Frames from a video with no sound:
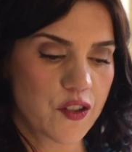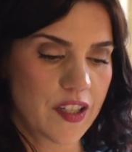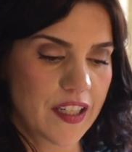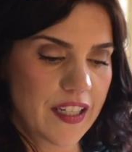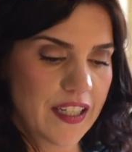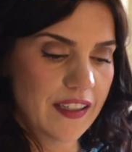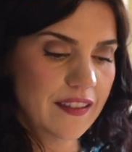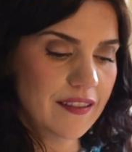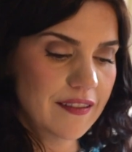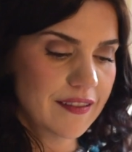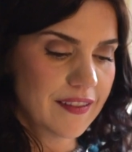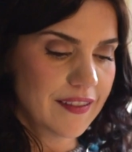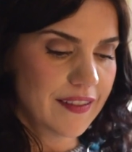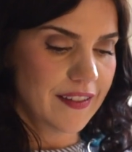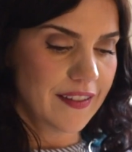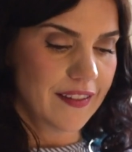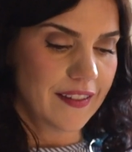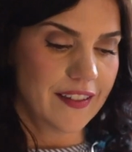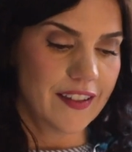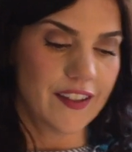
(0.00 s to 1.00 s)
sheet in,
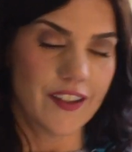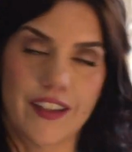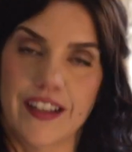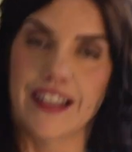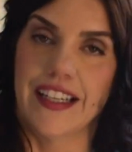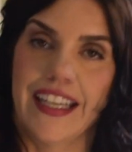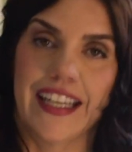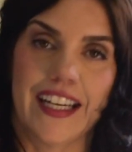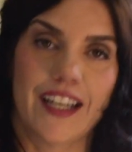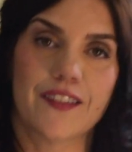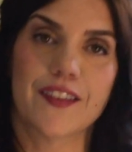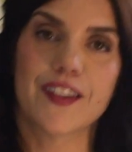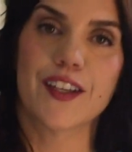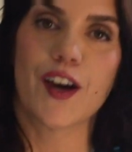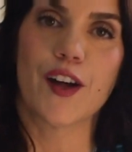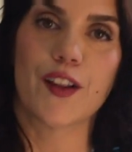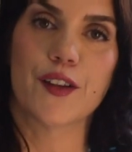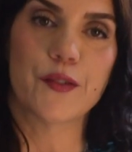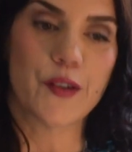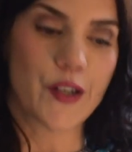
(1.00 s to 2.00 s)
you're going to get out the
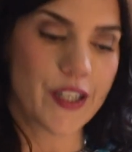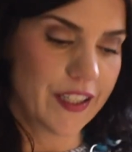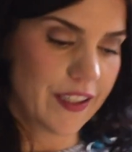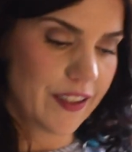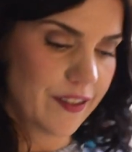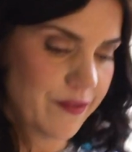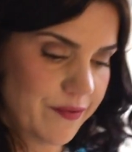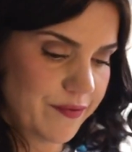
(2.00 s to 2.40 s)
olive oil.